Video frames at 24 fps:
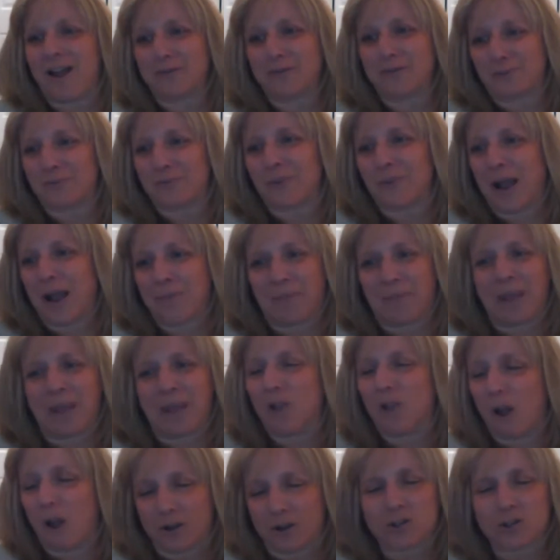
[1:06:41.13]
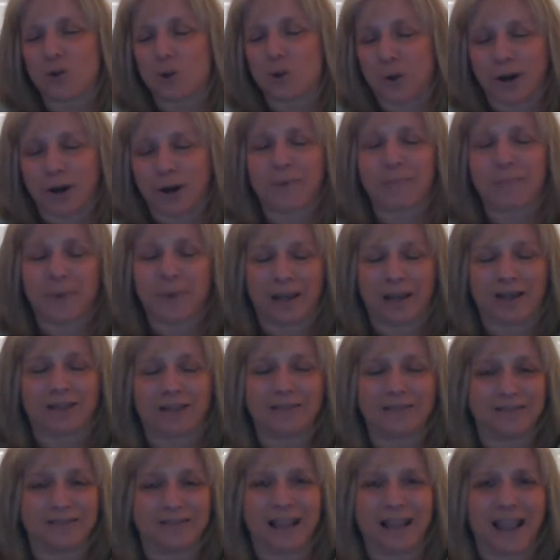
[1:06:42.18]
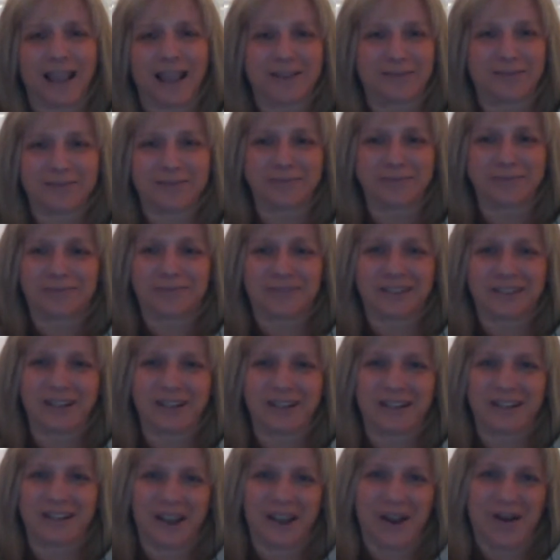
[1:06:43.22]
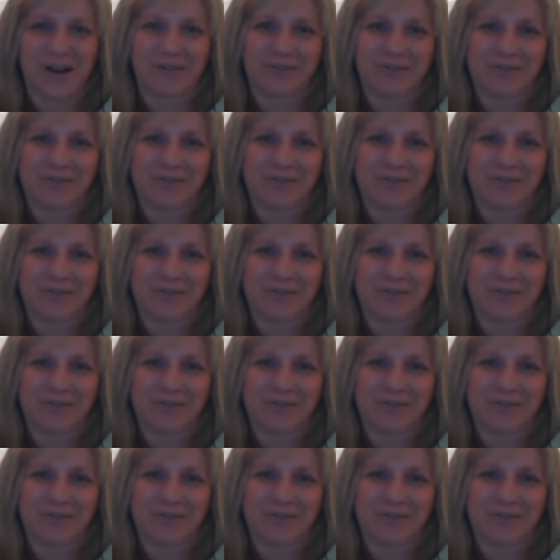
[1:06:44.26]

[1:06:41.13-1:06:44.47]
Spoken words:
not me. Long story, but yeah, there you go.